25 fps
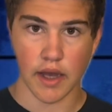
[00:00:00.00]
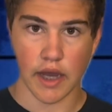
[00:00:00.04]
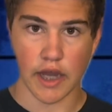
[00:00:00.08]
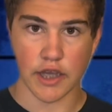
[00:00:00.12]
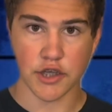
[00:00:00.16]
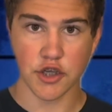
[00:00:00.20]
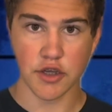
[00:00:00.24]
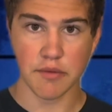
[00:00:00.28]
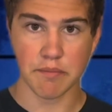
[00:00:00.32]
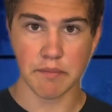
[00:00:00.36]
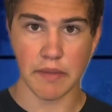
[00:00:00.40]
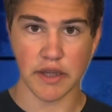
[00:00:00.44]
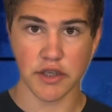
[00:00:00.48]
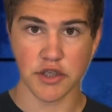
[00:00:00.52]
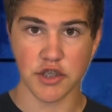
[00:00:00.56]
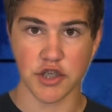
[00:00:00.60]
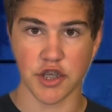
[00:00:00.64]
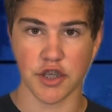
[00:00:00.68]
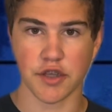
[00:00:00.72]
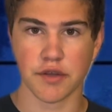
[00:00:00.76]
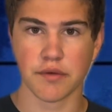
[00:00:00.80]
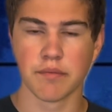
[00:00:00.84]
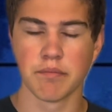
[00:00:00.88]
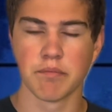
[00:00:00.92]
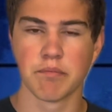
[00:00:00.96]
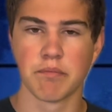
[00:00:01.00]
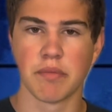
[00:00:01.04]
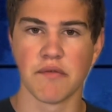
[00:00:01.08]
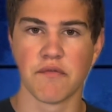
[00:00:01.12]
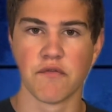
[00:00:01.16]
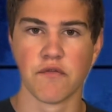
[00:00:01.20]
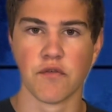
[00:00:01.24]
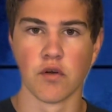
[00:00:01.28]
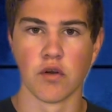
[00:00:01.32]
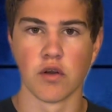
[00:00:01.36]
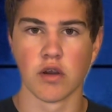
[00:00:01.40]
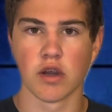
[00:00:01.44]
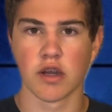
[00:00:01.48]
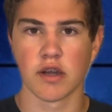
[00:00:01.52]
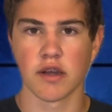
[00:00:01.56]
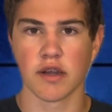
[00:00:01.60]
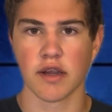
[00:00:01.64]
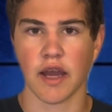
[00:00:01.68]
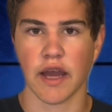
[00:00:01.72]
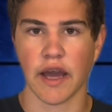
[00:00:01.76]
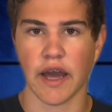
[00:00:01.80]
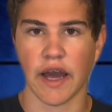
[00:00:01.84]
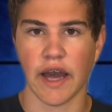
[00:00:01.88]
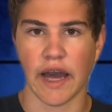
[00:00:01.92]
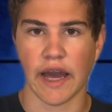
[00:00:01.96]
I should mention
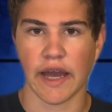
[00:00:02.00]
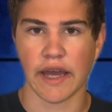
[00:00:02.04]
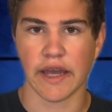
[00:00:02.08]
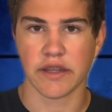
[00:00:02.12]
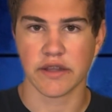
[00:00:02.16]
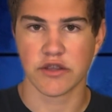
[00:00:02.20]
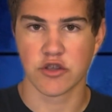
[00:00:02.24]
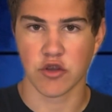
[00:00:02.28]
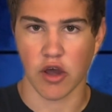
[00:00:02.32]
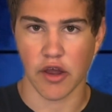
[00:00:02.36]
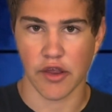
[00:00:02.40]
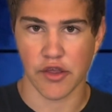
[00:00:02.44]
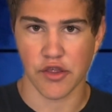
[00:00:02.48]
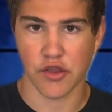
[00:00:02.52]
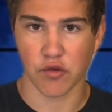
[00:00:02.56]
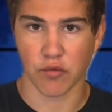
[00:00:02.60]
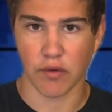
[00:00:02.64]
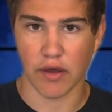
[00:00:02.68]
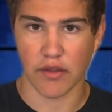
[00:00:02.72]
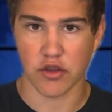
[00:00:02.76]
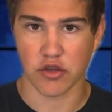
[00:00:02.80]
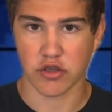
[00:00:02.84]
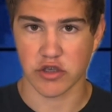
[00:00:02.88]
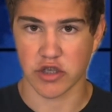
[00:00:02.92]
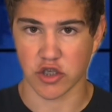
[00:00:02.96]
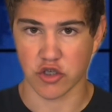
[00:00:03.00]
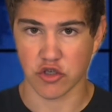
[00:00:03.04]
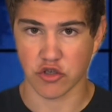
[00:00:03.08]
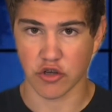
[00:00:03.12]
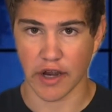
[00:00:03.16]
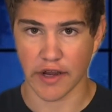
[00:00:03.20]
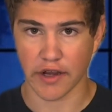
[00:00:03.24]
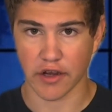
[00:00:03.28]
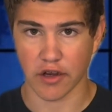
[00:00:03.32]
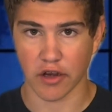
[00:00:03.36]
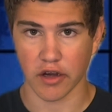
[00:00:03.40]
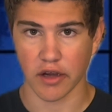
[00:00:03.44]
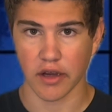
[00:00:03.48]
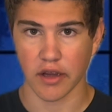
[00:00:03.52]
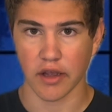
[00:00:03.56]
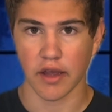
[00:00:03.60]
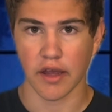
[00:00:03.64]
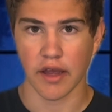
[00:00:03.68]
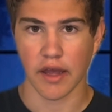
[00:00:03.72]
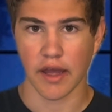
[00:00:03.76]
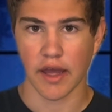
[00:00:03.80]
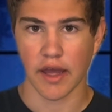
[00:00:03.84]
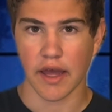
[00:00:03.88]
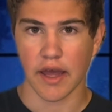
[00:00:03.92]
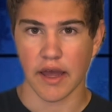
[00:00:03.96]
before I toss the weather to Striker
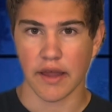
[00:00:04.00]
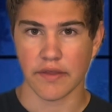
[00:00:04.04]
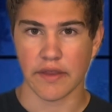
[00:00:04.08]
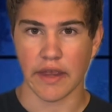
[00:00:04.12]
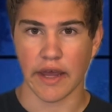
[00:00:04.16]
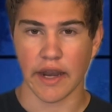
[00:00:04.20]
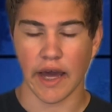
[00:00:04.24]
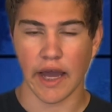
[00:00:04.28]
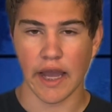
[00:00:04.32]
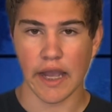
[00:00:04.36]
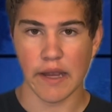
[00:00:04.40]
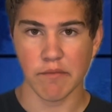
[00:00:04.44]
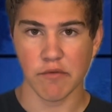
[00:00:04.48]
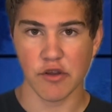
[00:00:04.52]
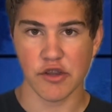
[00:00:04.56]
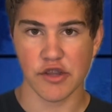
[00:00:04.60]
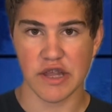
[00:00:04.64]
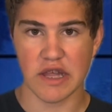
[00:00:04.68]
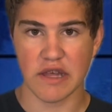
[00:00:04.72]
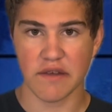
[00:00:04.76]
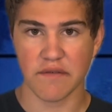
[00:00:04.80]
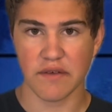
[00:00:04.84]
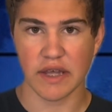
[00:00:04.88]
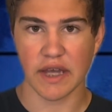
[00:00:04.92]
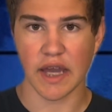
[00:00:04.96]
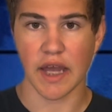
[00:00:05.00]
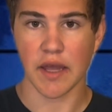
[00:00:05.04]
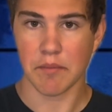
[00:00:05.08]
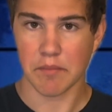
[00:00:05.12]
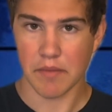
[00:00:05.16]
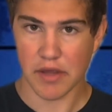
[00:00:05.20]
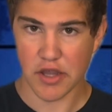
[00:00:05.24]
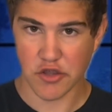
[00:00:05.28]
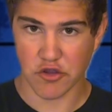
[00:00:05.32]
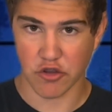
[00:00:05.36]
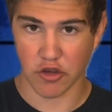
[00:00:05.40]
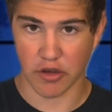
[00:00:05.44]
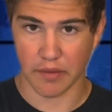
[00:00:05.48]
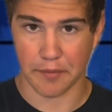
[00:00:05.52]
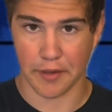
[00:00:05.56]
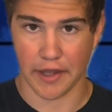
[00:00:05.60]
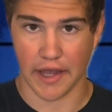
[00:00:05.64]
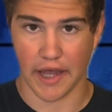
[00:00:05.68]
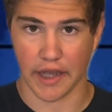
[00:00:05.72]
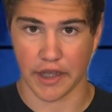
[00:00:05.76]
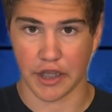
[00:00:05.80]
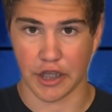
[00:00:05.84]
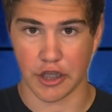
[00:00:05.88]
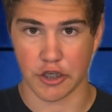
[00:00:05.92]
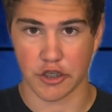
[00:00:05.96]
that I am receiving a mystery
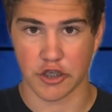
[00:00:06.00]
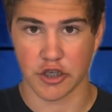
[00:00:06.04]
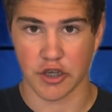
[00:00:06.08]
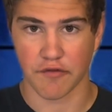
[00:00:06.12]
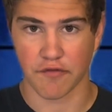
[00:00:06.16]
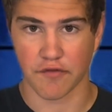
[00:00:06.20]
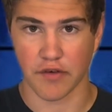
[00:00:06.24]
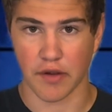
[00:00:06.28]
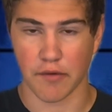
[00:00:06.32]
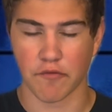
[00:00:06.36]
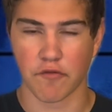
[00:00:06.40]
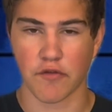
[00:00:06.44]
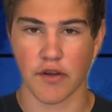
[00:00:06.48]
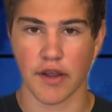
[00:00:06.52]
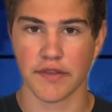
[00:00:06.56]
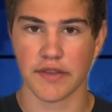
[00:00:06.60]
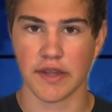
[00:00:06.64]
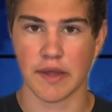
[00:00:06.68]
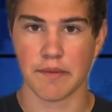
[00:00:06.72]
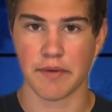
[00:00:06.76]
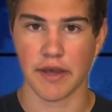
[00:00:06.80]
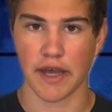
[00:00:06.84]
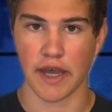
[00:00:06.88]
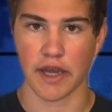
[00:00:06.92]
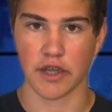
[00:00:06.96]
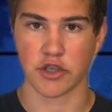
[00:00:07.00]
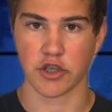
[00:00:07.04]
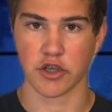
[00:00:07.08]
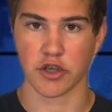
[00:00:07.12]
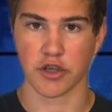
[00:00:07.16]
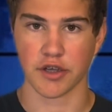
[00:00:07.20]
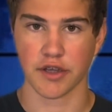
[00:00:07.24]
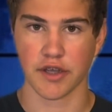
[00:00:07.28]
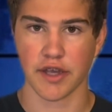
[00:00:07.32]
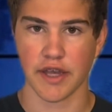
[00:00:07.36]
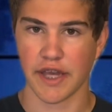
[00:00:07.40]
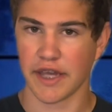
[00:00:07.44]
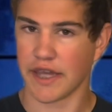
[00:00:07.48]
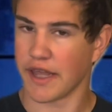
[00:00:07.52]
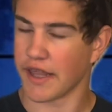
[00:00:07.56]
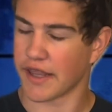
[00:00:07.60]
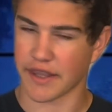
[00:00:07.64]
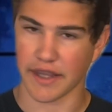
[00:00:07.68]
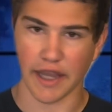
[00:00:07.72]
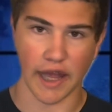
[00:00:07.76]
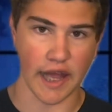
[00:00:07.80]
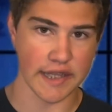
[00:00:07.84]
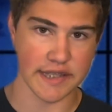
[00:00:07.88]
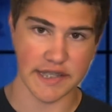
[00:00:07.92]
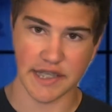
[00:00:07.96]
package from Friendly Badger. He is
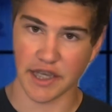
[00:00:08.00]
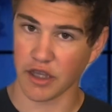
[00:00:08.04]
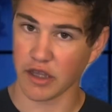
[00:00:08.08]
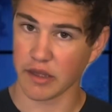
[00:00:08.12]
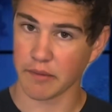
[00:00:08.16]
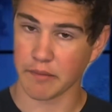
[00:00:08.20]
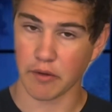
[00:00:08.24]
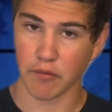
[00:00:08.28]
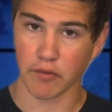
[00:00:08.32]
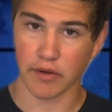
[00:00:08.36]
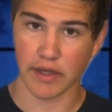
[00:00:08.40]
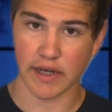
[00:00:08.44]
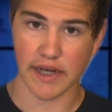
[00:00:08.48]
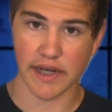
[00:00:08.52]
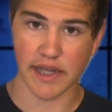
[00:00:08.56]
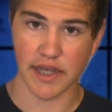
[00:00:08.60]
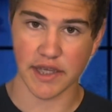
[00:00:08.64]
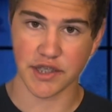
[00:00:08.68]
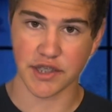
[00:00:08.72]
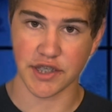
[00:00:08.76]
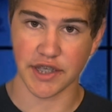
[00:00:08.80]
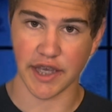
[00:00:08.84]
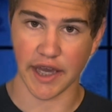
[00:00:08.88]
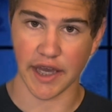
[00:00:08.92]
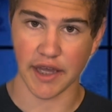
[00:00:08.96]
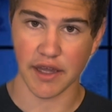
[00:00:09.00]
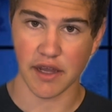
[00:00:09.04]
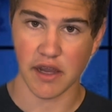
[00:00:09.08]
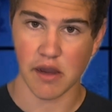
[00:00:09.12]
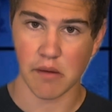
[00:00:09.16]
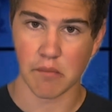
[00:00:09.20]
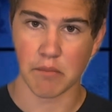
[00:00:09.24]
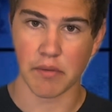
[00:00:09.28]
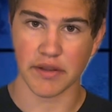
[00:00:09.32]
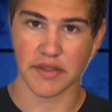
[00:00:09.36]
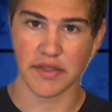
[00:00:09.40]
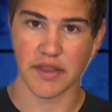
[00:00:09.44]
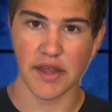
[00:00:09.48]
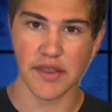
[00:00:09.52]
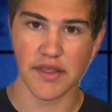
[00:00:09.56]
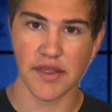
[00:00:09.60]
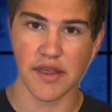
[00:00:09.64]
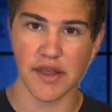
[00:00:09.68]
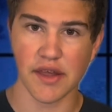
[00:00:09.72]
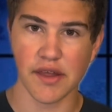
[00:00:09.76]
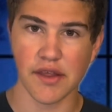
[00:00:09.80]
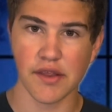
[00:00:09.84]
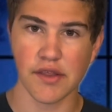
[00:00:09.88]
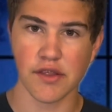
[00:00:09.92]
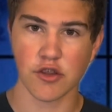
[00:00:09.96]
not telling me what it is yet, but this
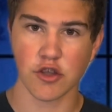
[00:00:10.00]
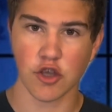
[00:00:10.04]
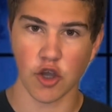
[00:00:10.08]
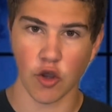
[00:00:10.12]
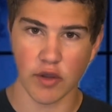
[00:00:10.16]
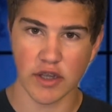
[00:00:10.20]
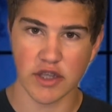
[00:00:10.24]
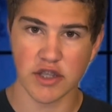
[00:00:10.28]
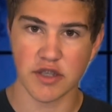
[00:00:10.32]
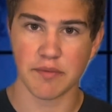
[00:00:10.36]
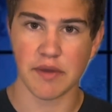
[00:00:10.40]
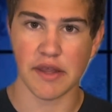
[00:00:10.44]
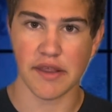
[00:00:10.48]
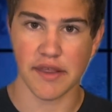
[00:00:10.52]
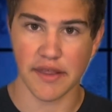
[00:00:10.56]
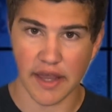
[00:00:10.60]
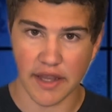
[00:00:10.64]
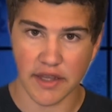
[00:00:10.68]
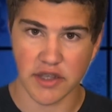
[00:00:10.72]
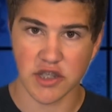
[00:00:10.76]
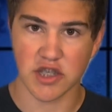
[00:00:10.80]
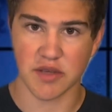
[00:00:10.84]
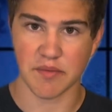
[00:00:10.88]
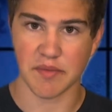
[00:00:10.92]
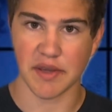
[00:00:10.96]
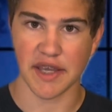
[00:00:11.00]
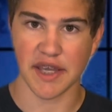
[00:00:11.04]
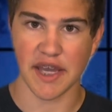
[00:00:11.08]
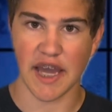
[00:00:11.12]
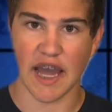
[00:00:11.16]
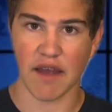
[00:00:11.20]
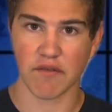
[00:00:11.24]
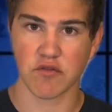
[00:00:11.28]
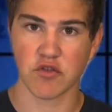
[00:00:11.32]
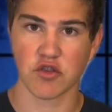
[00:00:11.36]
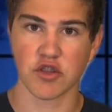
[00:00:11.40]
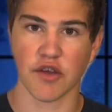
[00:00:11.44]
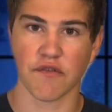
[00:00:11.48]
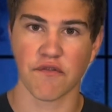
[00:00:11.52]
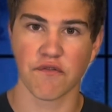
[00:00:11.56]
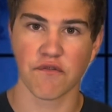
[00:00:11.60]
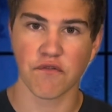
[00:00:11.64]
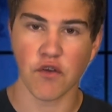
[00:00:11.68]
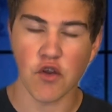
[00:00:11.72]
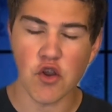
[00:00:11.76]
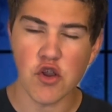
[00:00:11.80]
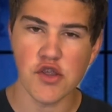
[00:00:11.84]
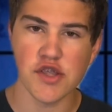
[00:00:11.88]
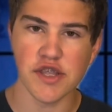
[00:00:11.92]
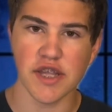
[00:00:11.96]
is going to be sent to me after the
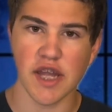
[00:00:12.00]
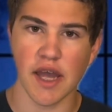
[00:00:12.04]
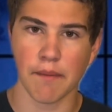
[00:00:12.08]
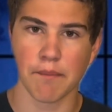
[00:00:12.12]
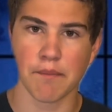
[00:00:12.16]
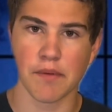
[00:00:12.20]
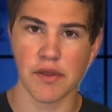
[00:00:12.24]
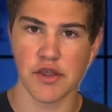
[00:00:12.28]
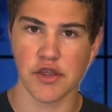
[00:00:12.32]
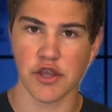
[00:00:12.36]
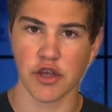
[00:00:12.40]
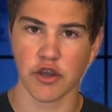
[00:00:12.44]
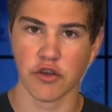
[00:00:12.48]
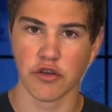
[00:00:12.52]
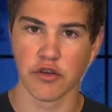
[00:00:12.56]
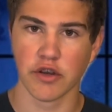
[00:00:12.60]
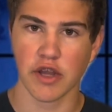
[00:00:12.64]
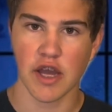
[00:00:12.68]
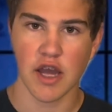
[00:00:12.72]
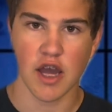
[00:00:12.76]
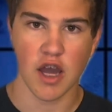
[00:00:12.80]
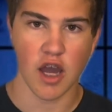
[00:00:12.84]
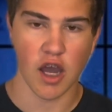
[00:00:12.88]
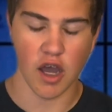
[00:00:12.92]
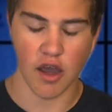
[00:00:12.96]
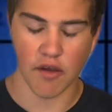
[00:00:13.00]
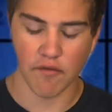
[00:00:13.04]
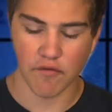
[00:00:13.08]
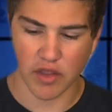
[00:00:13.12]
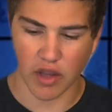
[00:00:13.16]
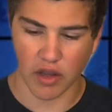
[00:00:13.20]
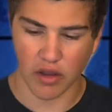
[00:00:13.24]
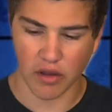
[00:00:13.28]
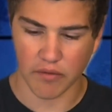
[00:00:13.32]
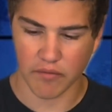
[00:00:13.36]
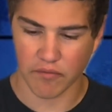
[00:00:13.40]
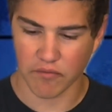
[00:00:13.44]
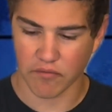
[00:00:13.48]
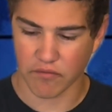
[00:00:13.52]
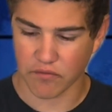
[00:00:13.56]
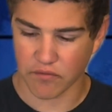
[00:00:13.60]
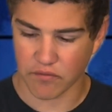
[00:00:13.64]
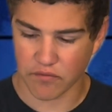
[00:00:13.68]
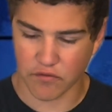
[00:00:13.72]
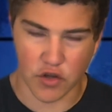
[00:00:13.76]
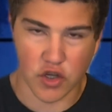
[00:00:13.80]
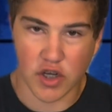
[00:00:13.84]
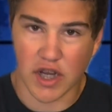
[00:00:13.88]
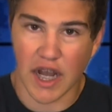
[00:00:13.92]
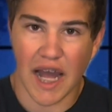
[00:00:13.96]
first episode of the
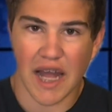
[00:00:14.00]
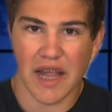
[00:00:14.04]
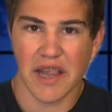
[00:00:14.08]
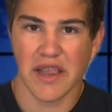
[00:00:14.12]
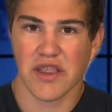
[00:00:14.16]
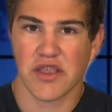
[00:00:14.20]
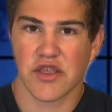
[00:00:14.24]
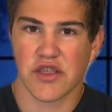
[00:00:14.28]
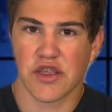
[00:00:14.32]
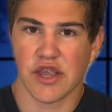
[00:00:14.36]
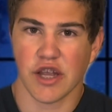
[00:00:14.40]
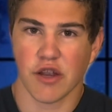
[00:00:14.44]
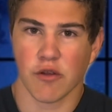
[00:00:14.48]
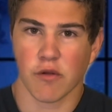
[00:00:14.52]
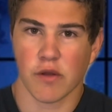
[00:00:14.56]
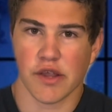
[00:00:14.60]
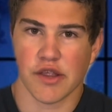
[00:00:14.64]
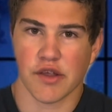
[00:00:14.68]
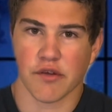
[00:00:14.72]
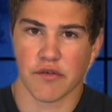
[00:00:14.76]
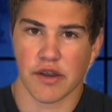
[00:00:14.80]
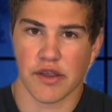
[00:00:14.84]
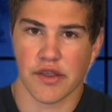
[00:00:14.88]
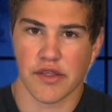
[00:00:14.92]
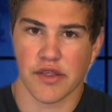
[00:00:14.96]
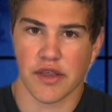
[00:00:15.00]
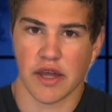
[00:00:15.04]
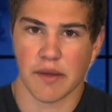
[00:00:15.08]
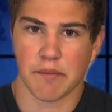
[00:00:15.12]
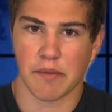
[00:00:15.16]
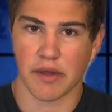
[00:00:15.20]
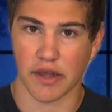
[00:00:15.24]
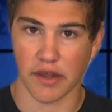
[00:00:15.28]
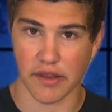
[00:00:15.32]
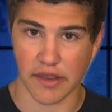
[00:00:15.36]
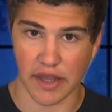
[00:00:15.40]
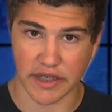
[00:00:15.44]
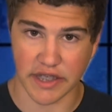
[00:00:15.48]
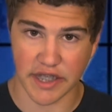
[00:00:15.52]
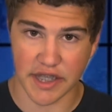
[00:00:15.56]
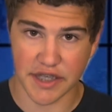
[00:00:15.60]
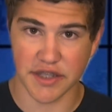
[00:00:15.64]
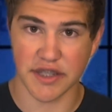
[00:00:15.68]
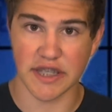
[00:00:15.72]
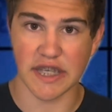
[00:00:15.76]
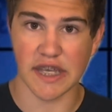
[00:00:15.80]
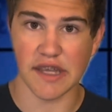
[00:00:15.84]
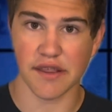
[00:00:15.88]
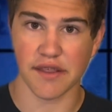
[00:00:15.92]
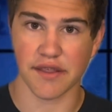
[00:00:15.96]
Forgotten series, I want to say, because I
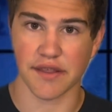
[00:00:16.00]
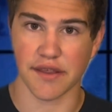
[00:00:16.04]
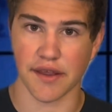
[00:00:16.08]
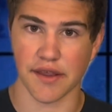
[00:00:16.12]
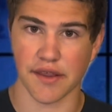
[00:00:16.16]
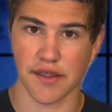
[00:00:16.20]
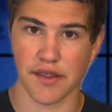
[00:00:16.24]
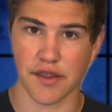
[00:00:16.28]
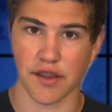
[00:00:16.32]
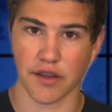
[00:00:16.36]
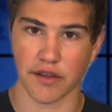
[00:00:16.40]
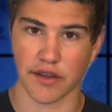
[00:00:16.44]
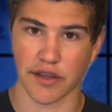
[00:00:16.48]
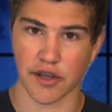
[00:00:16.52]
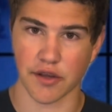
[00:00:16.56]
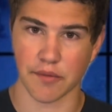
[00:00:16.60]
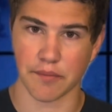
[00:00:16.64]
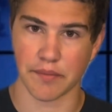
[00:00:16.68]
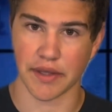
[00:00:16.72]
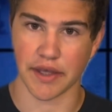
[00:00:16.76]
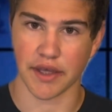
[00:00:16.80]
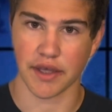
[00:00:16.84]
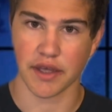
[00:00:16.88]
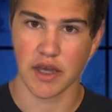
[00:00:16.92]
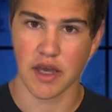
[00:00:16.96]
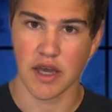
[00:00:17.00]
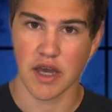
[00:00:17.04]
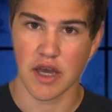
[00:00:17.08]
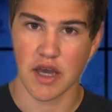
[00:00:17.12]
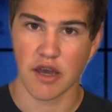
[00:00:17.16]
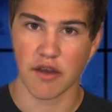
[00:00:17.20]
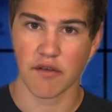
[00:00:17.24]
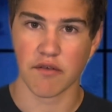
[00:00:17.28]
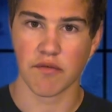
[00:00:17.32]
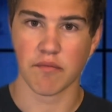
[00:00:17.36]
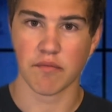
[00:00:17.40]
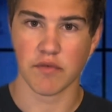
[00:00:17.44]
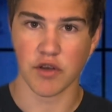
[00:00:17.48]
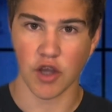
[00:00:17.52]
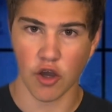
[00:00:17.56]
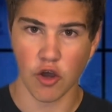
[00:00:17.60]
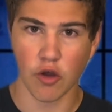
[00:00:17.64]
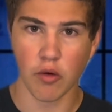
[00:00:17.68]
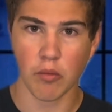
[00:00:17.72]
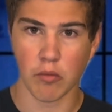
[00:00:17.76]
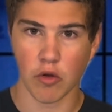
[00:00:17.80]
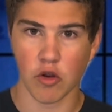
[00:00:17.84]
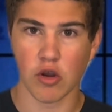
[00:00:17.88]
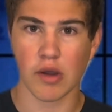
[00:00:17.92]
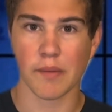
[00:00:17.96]
did tease this a little bit.
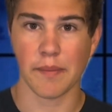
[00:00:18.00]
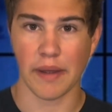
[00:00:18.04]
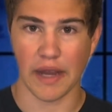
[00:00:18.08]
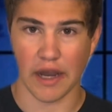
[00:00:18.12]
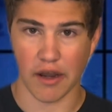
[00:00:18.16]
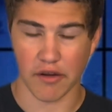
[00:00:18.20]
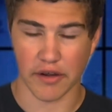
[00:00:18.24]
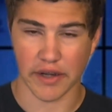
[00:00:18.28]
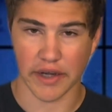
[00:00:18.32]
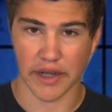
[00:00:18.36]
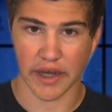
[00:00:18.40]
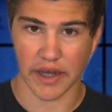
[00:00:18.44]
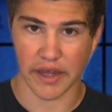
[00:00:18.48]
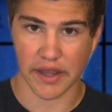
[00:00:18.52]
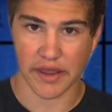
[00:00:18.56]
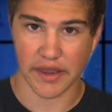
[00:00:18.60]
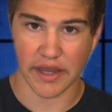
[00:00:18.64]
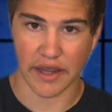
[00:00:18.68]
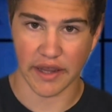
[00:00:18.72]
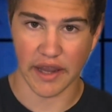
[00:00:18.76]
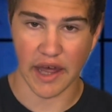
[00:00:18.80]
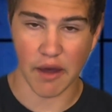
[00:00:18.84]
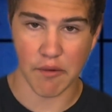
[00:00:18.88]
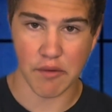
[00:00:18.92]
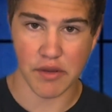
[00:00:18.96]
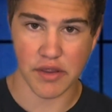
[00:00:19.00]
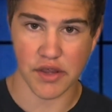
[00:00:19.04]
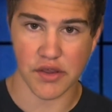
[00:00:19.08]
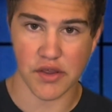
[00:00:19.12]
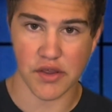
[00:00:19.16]
No More Paradise. Now, that was the